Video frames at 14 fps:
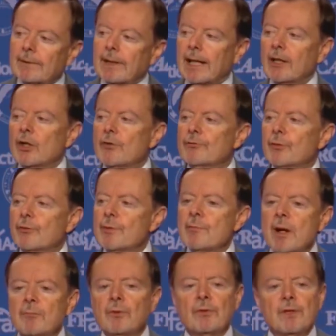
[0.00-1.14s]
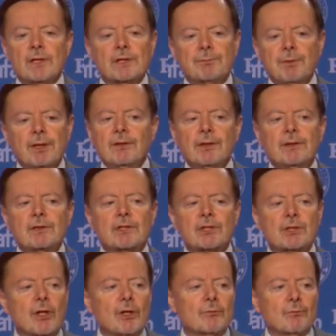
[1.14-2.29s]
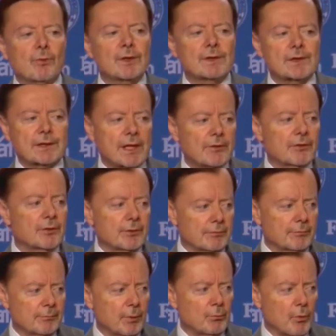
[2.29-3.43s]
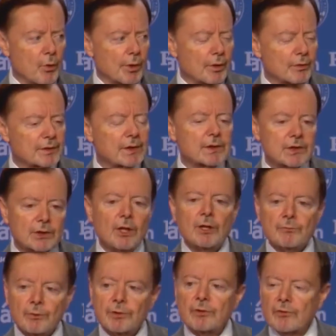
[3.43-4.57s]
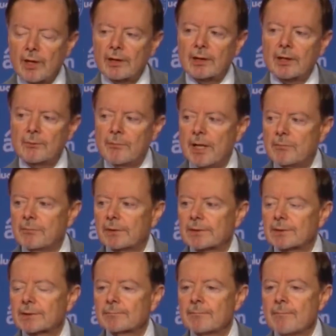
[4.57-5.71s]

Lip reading: I don't know if you remember this, but it didn't start with Southern memorials. It started with the 10 Commandments.